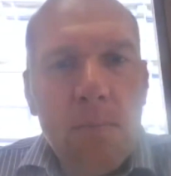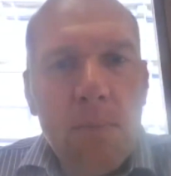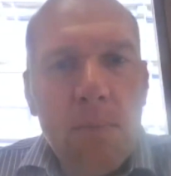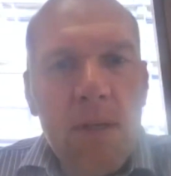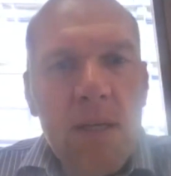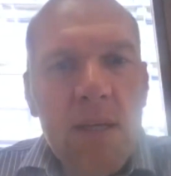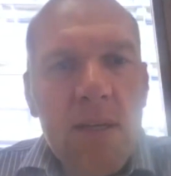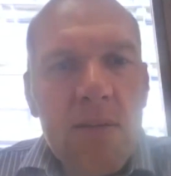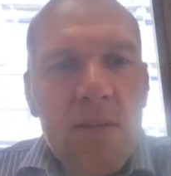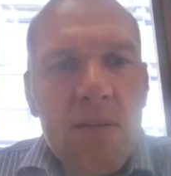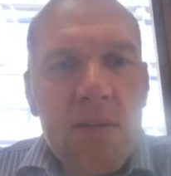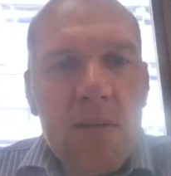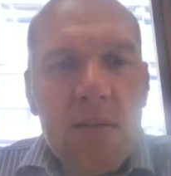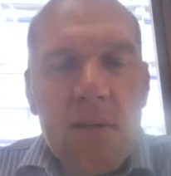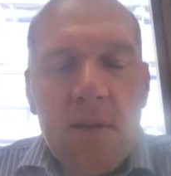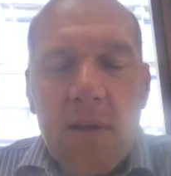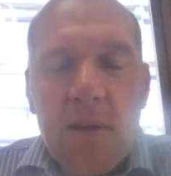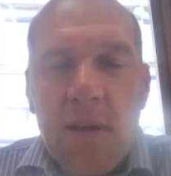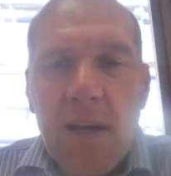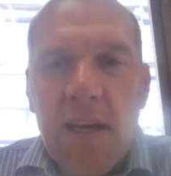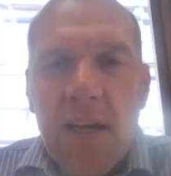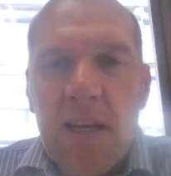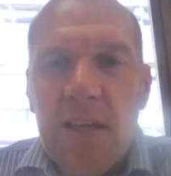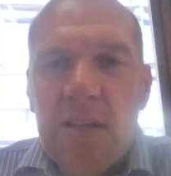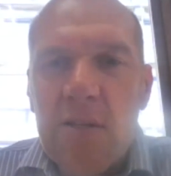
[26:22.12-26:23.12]
please
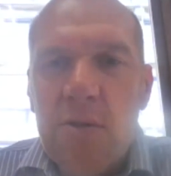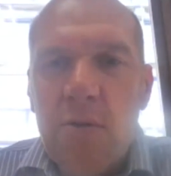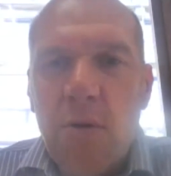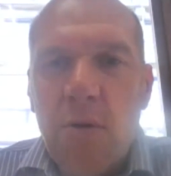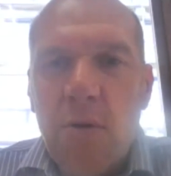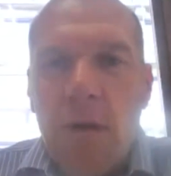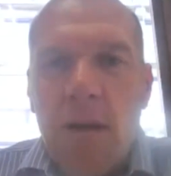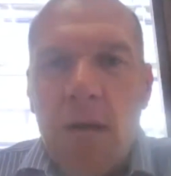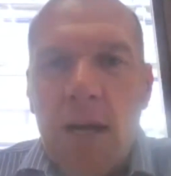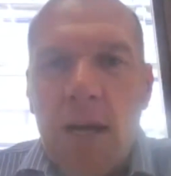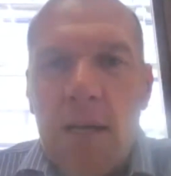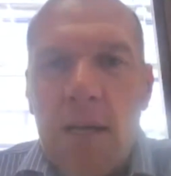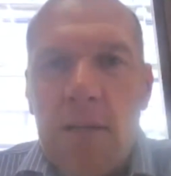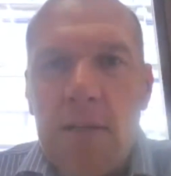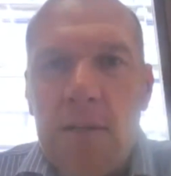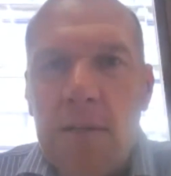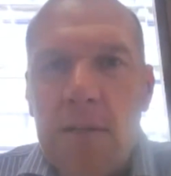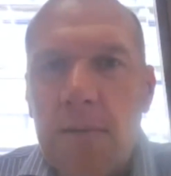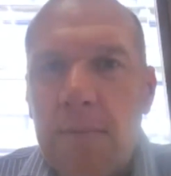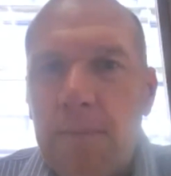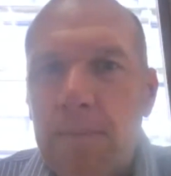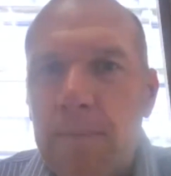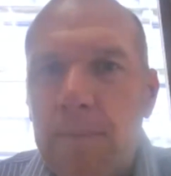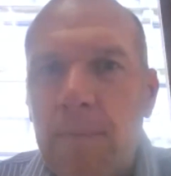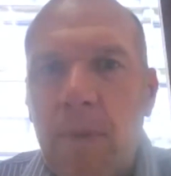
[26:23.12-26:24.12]
raise your hand.
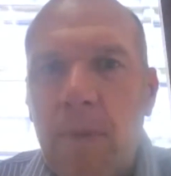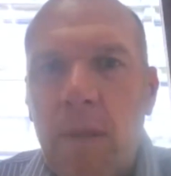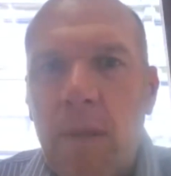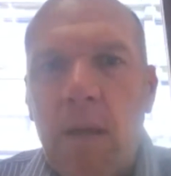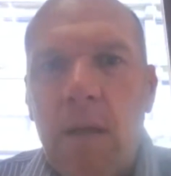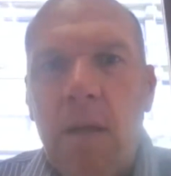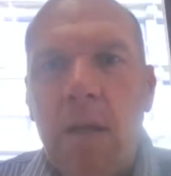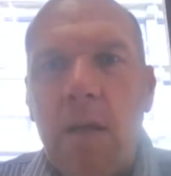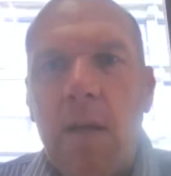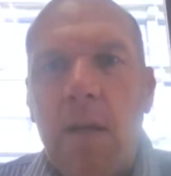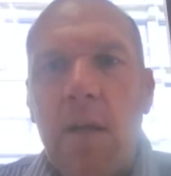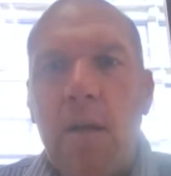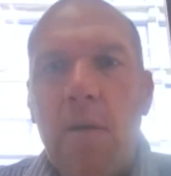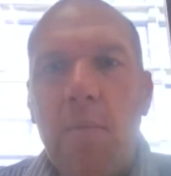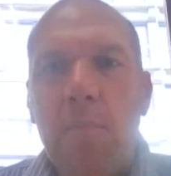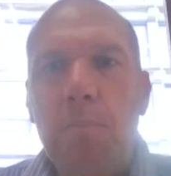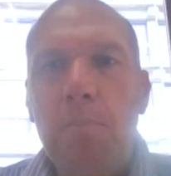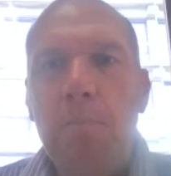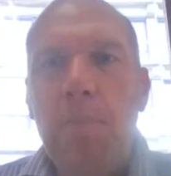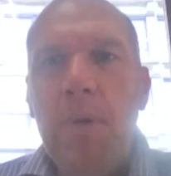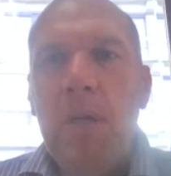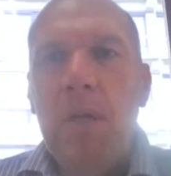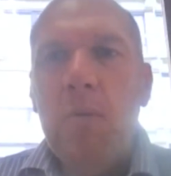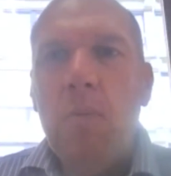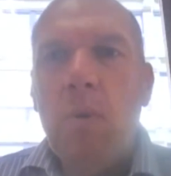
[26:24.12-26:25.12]

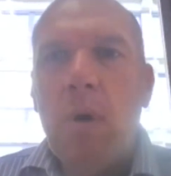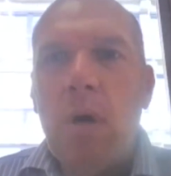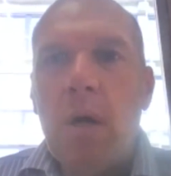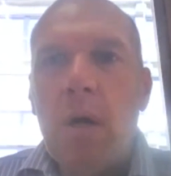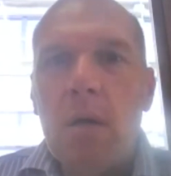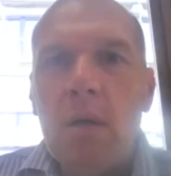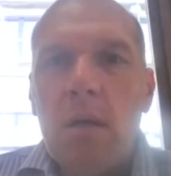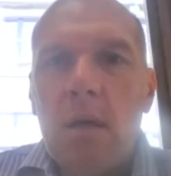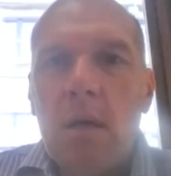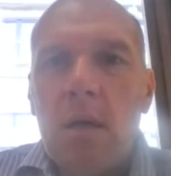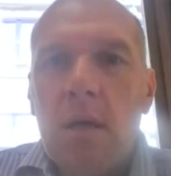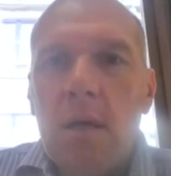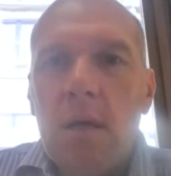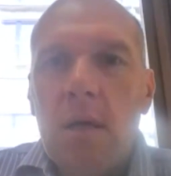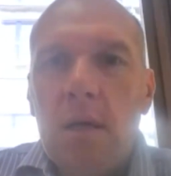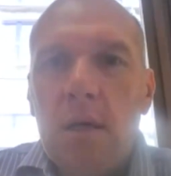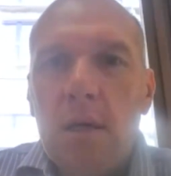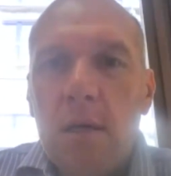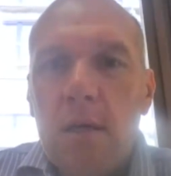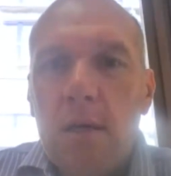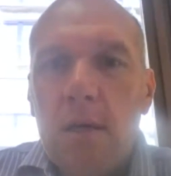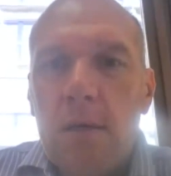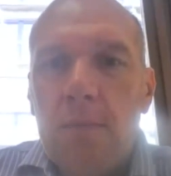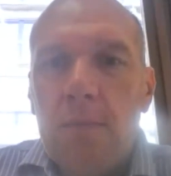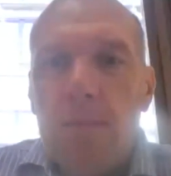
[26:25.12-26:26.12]
Meanwhile,
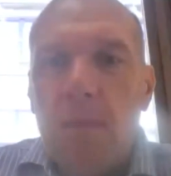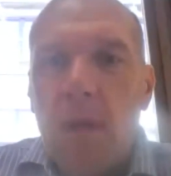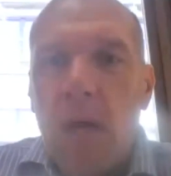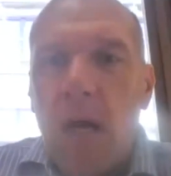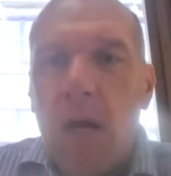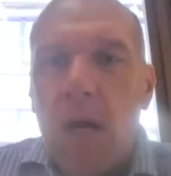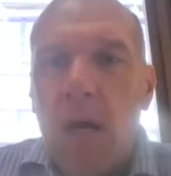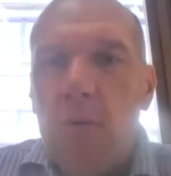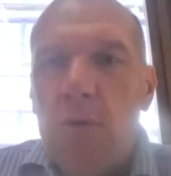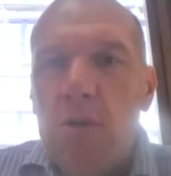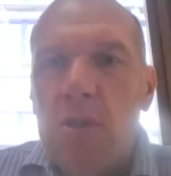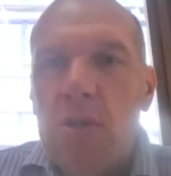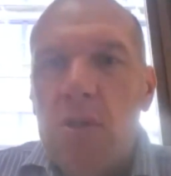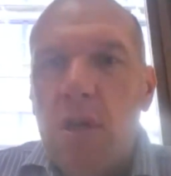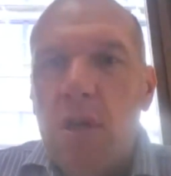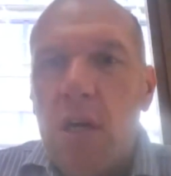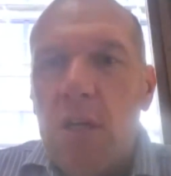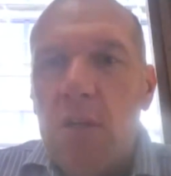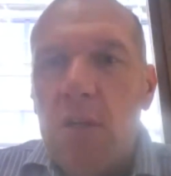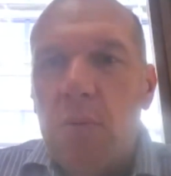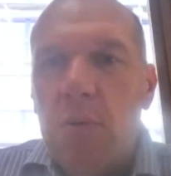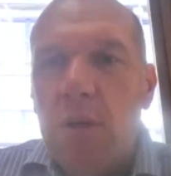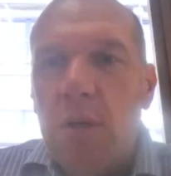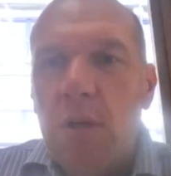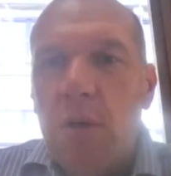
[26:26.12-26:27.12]
uh, I will
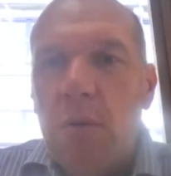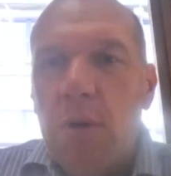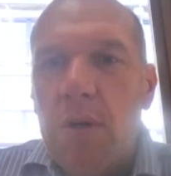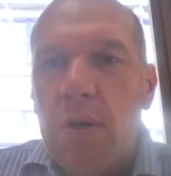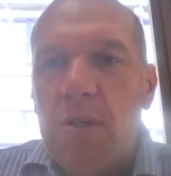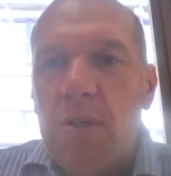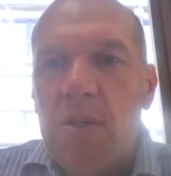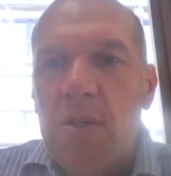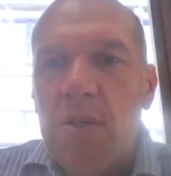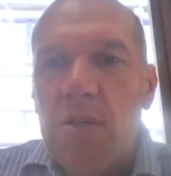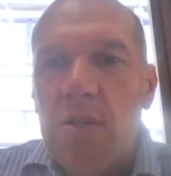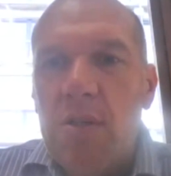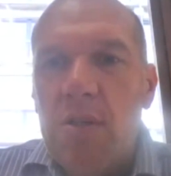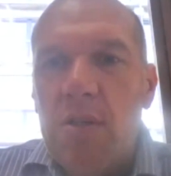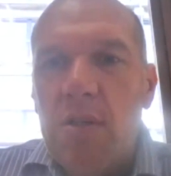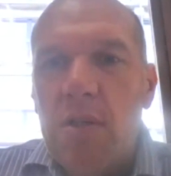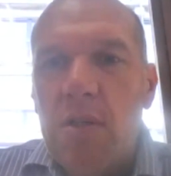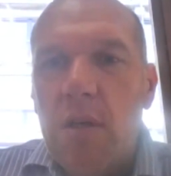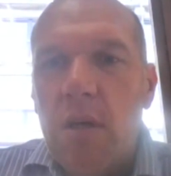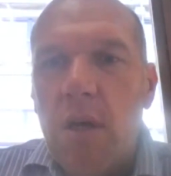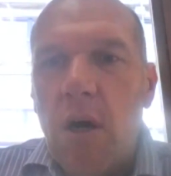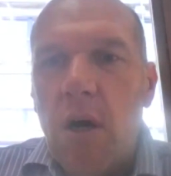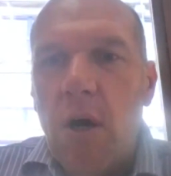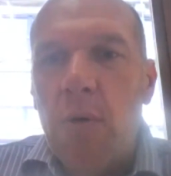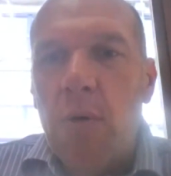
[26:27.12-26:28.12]
start with the
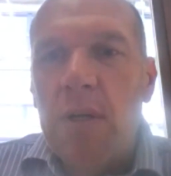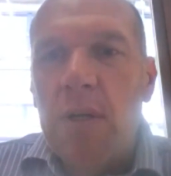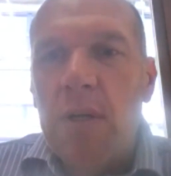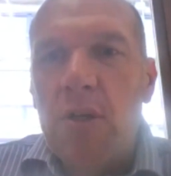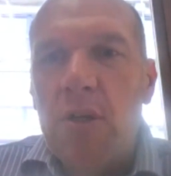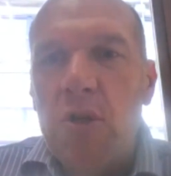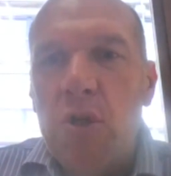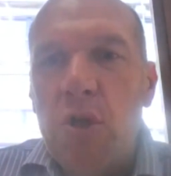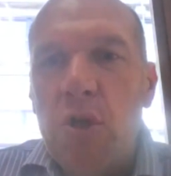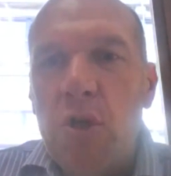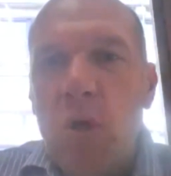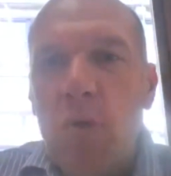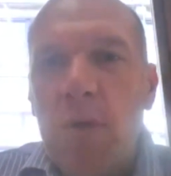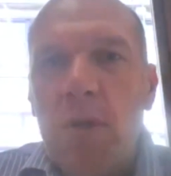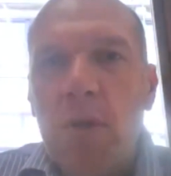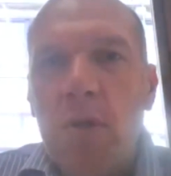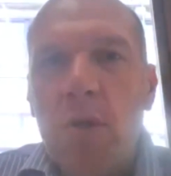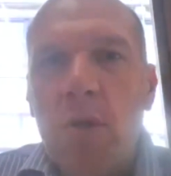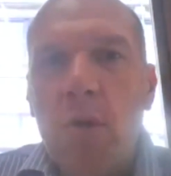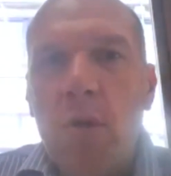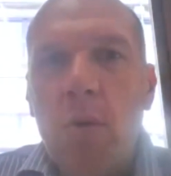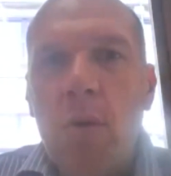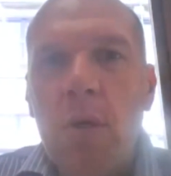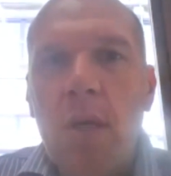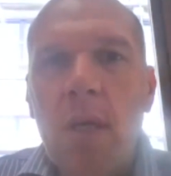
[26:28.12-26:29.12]
questions already shown in
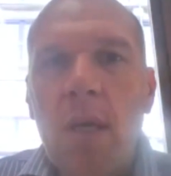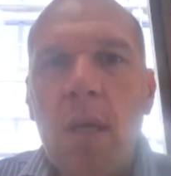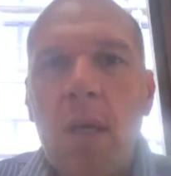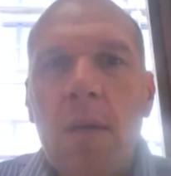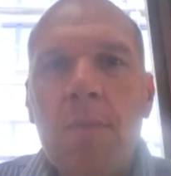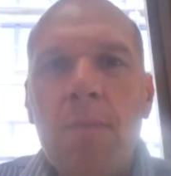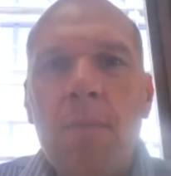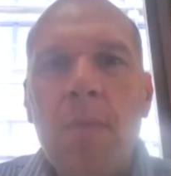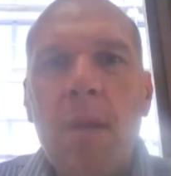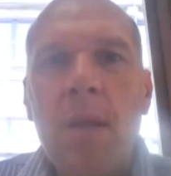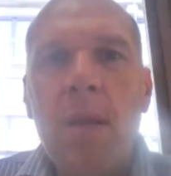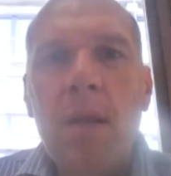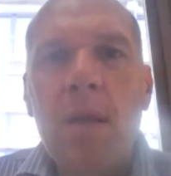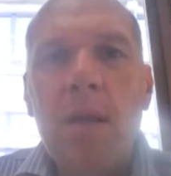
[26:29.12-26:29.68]
the Q&A.